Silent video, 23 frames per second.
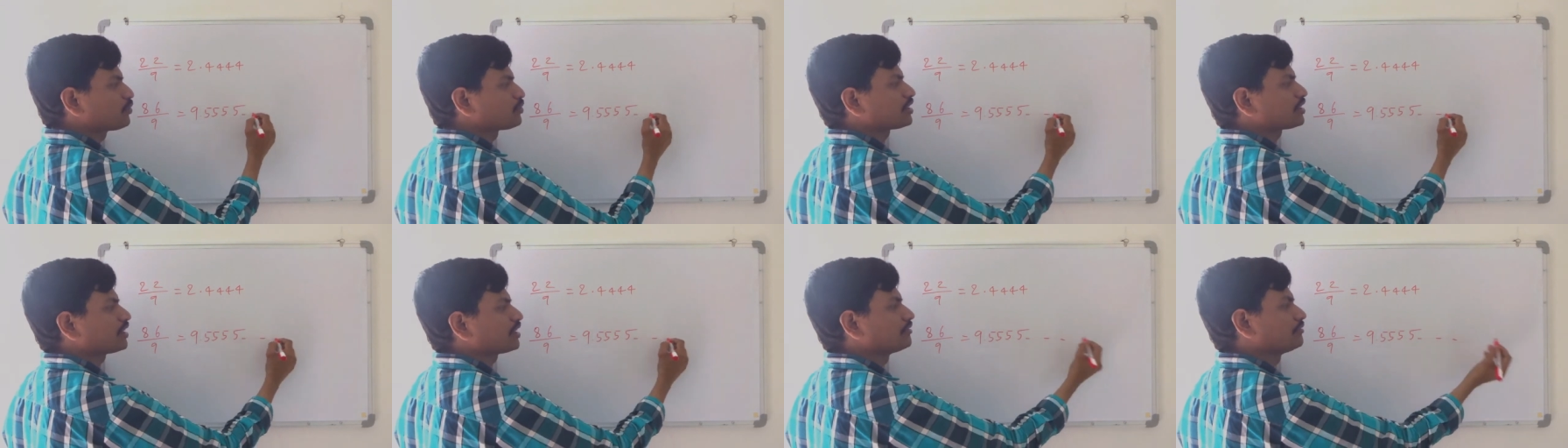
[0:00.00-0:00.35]

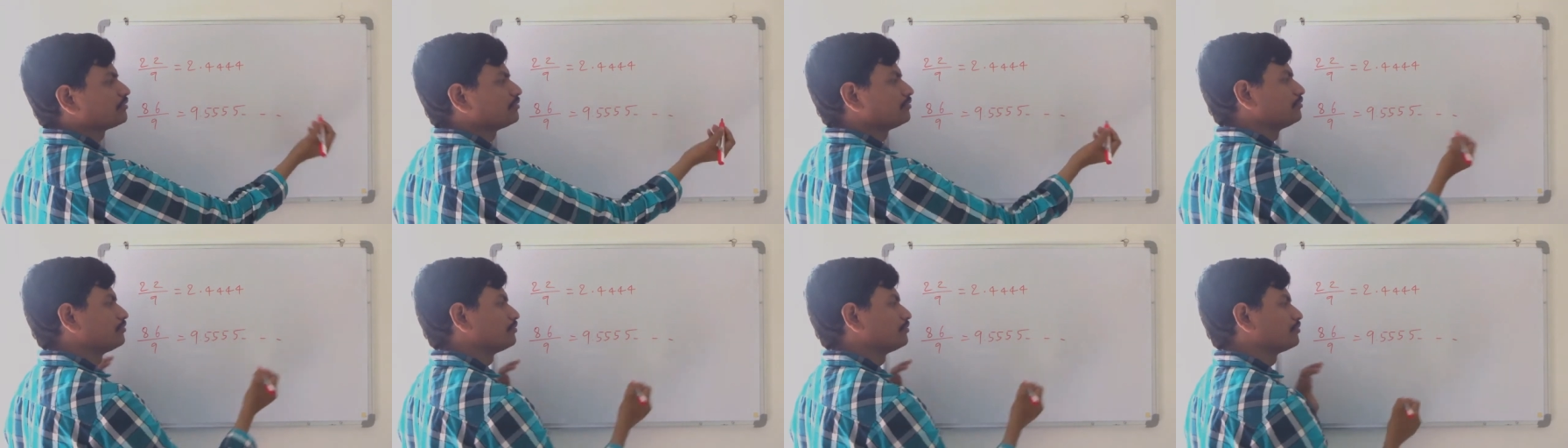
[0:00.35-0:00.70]
goes on.
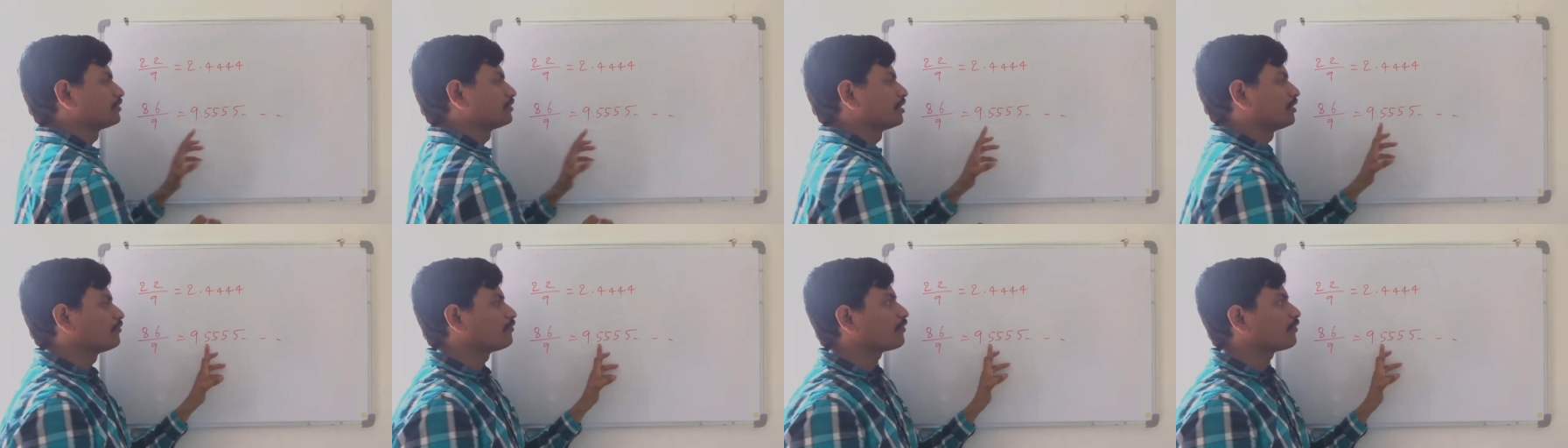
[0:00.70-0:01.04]

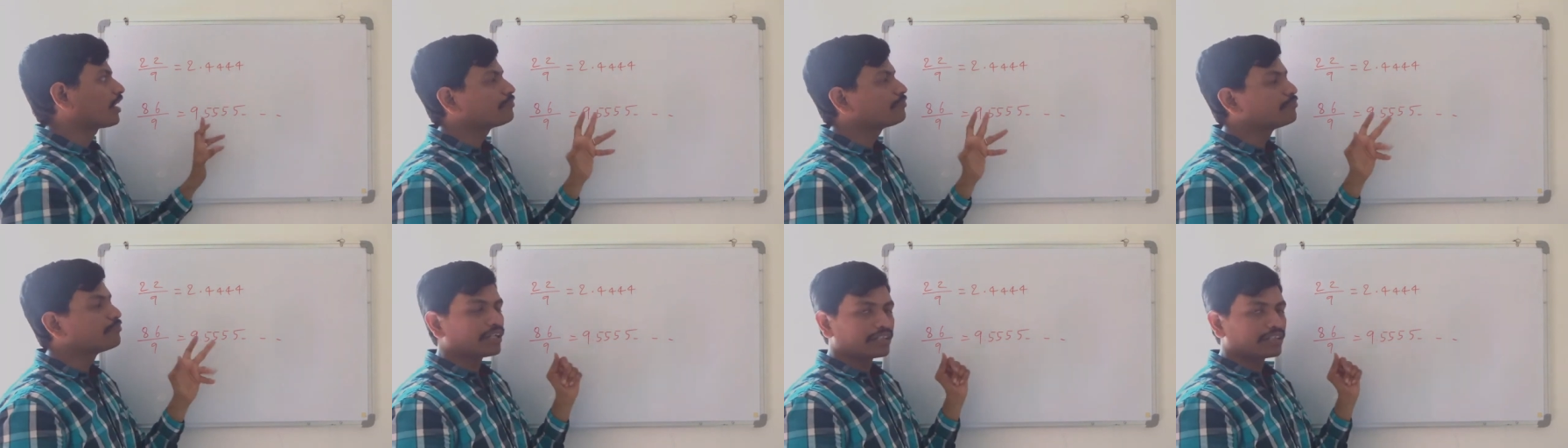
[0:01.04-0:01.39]

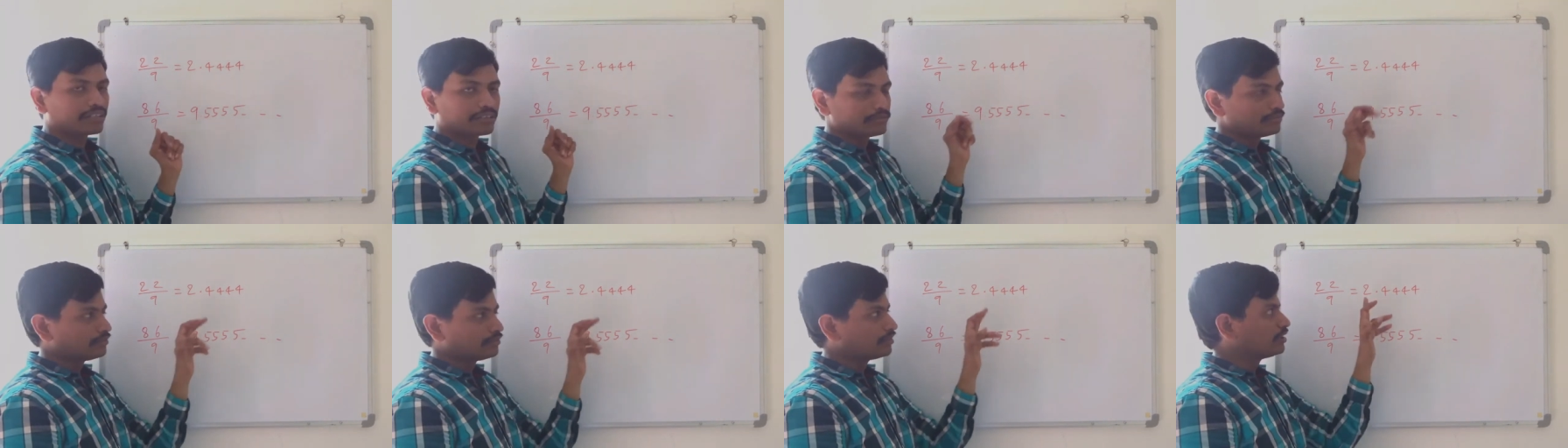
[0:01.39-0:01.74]
5
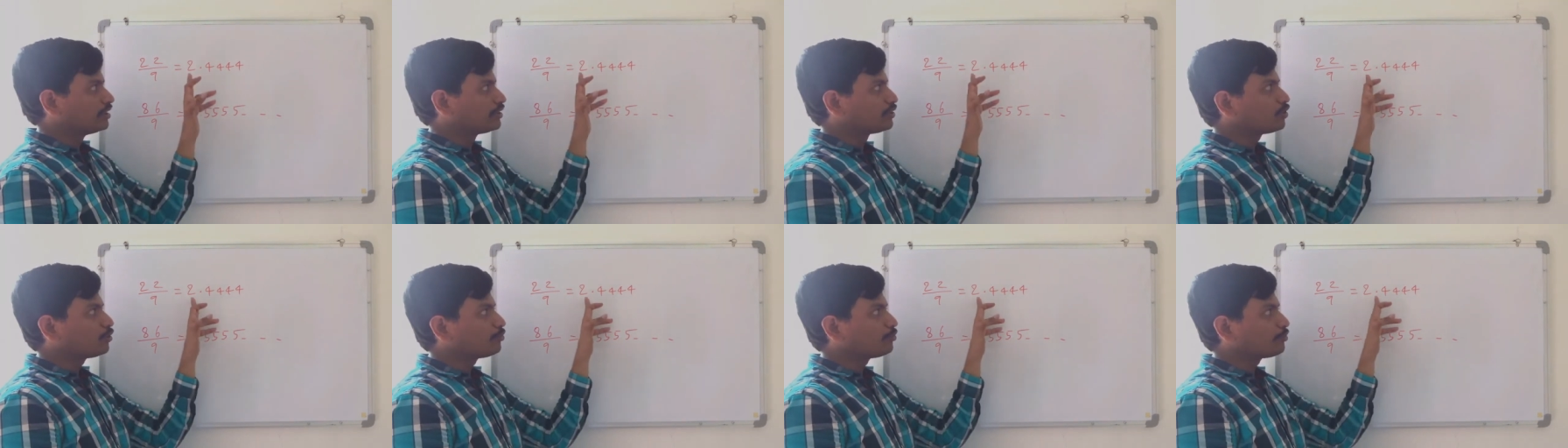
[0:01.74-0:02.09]
bar.
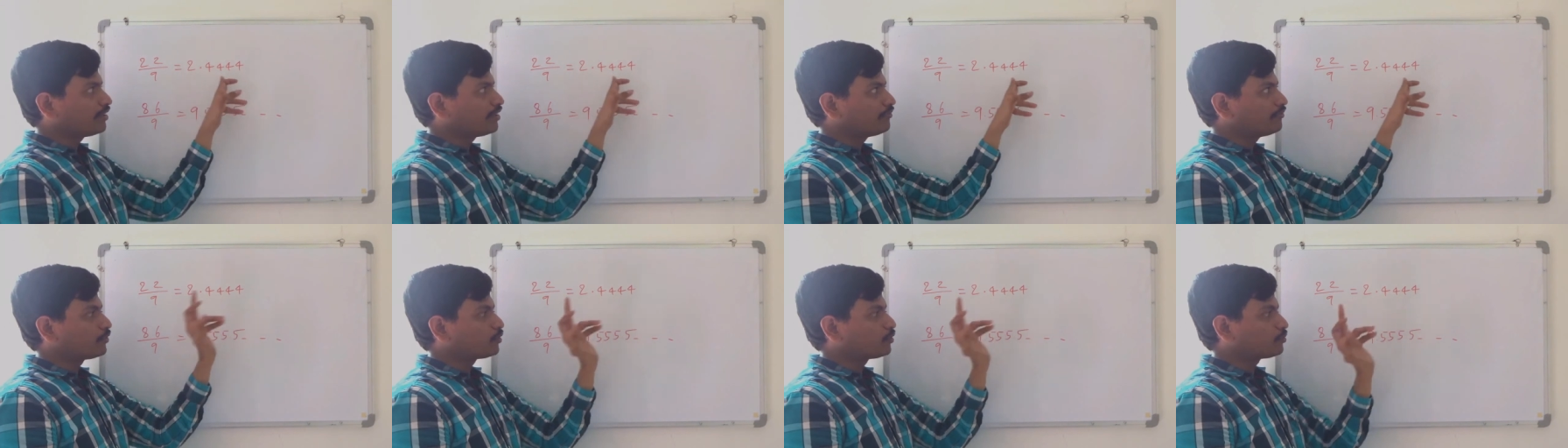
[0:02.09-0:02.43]

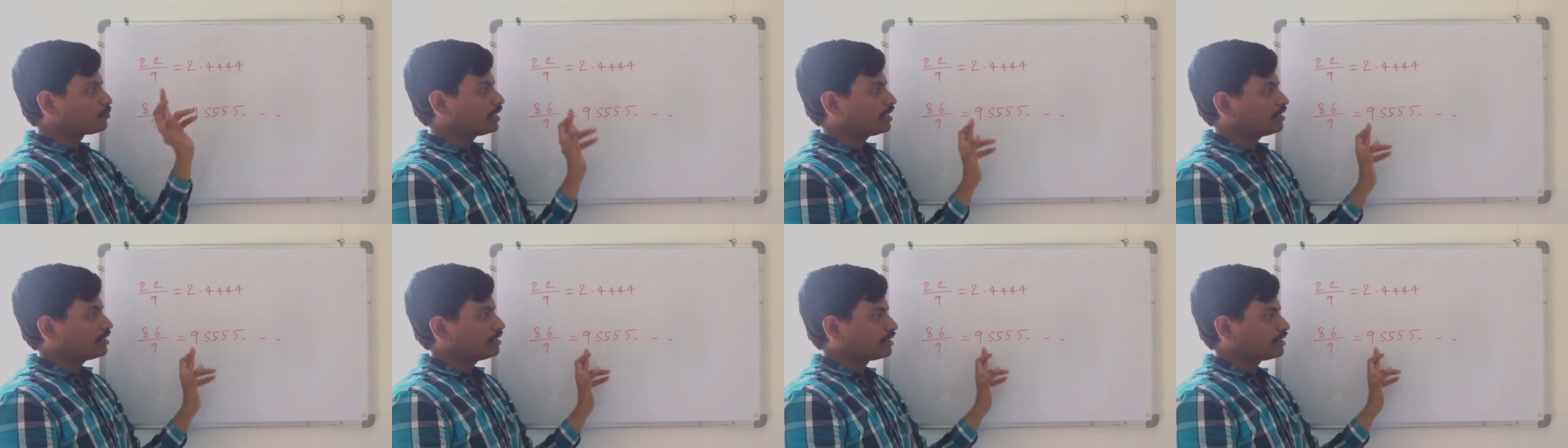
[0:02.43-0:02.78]
2.4
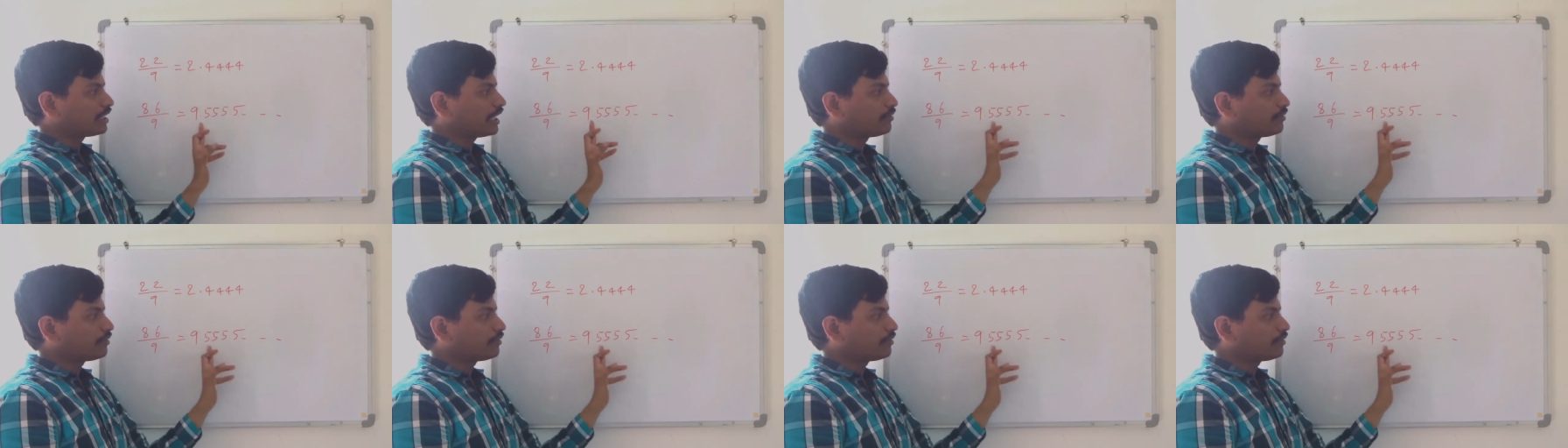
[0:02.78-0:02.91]
bar,